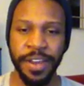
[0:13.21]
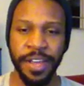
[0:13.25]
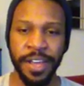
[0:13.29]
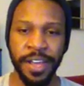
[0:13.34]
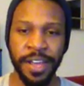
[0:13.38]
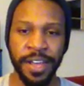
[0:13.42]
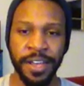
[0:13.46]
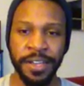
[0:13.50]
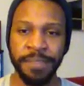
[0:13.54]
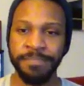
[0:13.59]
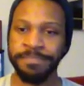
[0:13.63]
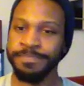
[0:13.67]

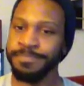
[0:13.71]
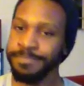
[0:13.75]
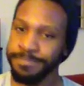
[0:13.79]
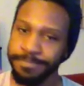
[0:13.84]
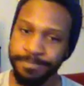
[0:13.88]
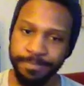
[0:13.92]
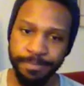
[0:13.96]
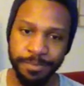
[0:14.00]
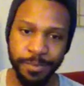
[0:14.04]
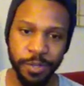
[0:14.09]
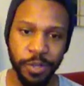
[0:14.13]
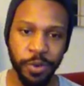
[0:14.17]
I'm
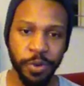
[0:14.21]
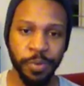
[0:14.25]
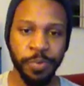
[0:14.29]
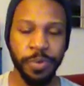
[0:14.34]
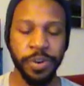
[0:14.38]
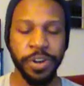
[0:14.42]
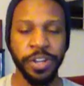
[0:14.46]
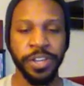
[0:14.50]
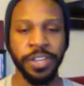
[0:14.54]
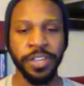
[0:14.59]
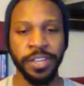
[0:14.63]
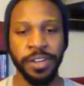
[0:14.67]
doing
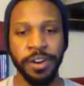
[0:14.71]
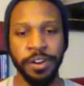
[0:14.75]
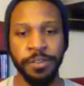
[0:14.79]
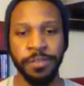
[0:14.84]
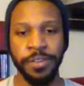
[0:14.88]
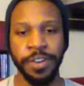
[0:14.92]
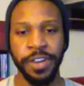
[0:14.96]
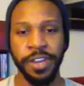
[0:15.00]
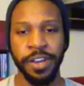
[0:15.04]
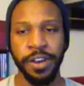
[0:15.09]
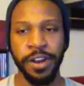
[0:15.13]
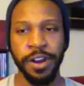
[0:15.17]
pretty good over
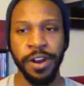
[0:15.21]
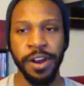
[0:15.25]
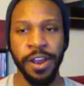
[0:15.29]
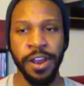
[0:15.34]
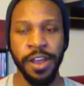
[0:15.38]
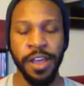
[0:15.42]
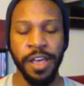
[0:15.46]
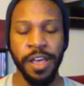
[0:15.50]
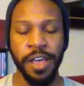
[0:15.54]
here.